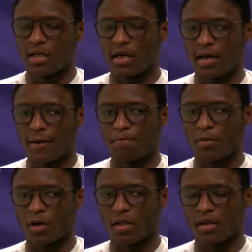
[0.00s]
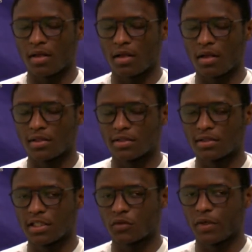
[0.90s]
But
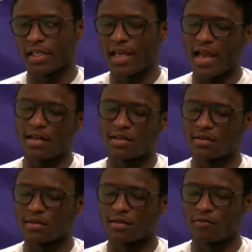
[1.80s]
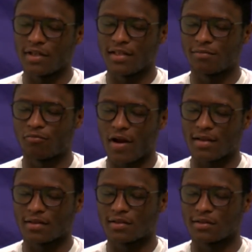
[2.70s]
since we can't really
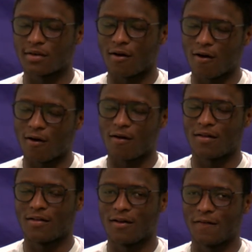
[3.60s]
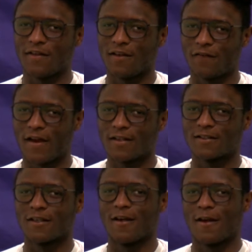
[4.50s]
practice all of the
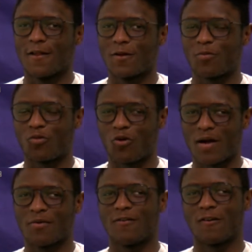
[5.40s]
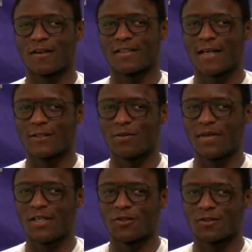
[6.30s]
events, the primary focus has to
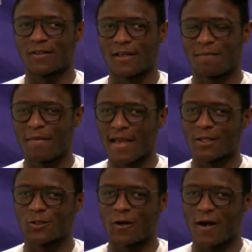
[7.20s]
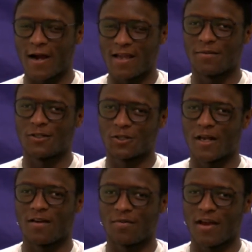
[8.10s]
be just like making sure I am in
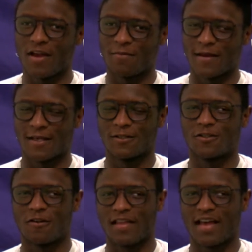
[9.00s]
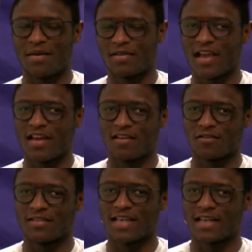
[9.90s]
shape and making sure that I'm getting
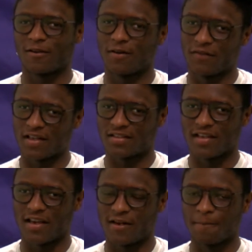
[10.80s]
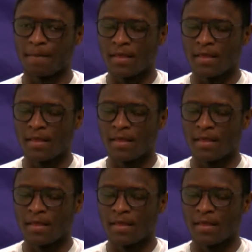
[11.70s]
those technical events in.